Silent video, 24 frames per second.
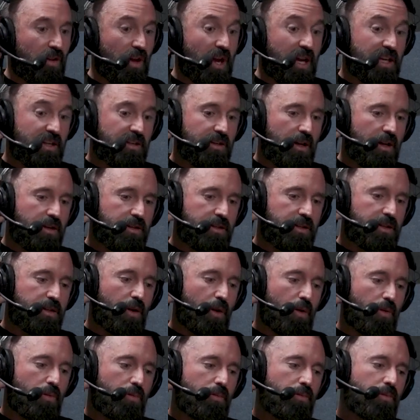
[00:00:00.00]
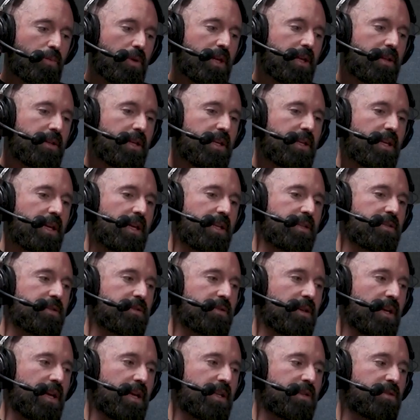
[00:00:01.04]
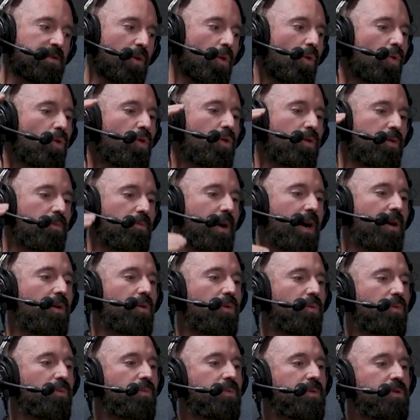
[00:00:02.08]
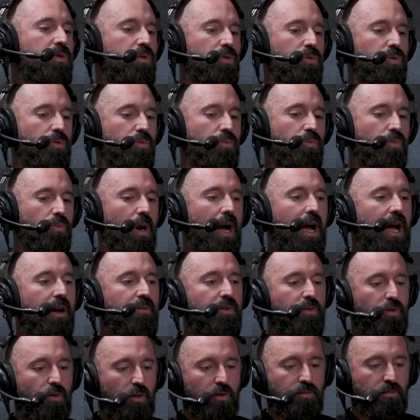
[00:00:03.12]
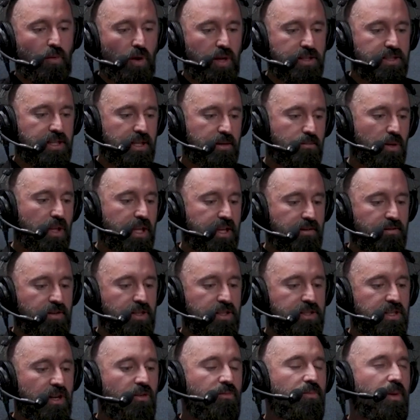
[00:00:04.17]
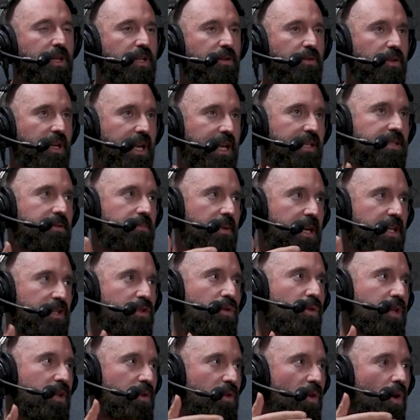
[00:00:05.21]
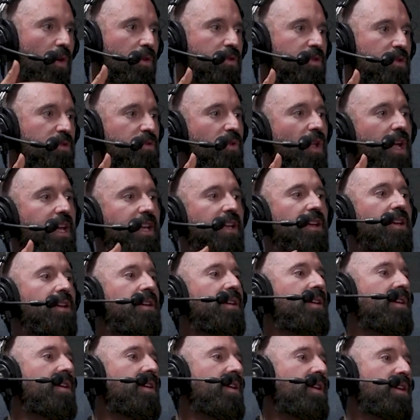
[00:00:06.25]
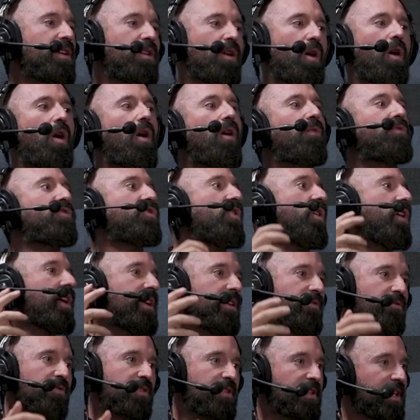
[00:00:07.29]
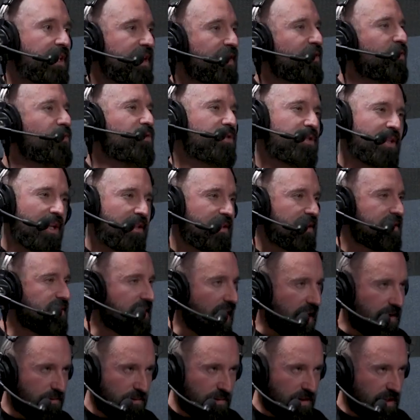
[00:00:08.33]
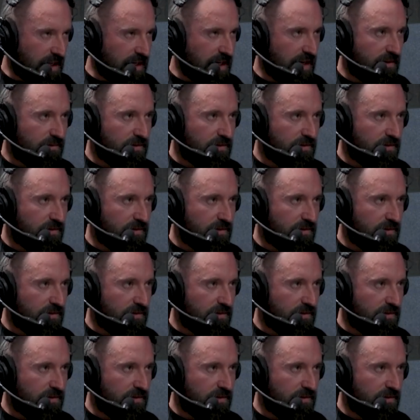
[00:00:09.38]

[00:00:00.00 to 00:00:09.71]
Like you know, it's it's all good and well to have a growth mindset and believe in yourself, but you need to make sure you're not just like you know, oh, I've tried everything and you just done the same thing